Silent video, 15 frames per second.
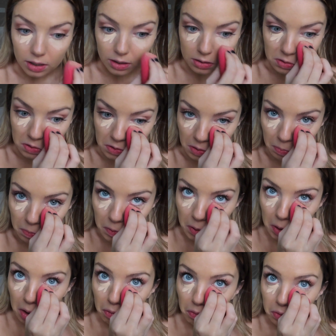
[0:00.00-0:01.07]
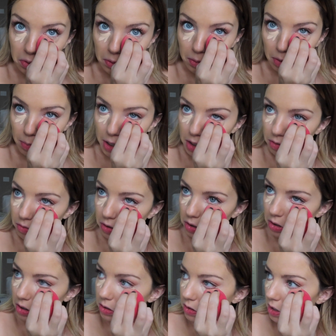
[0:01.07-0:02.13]
It's just something from doing my makeup for a
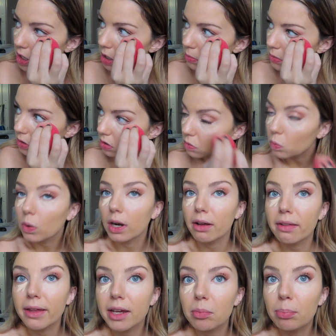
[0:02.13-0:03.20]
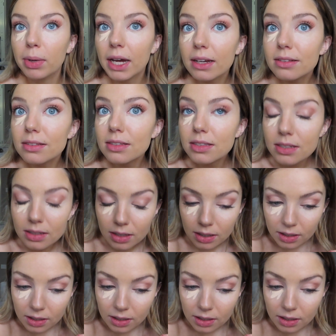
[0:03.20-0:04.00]
long time. It's just what I like best.